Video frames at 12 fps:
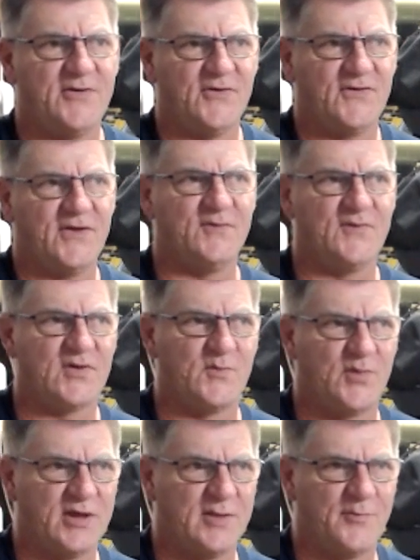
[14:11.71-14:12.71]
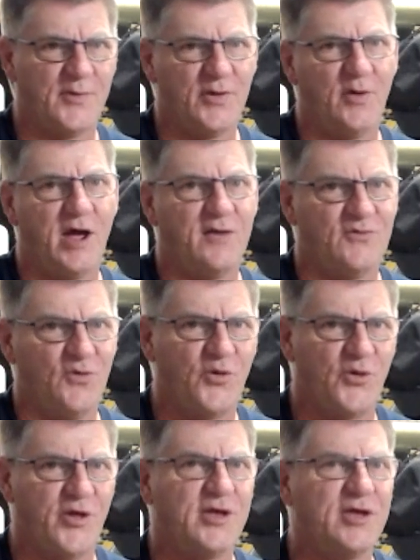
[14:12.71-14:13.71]
there seems to be a blue oval
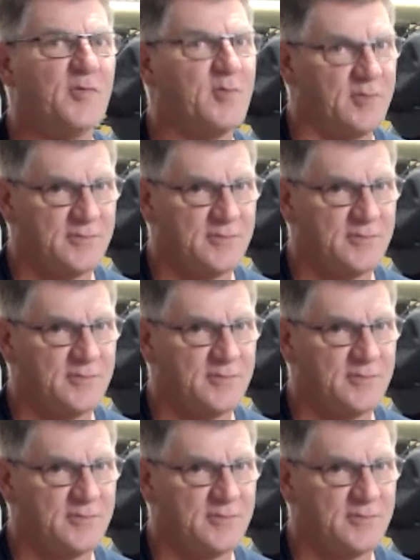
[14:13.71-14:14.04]
theme.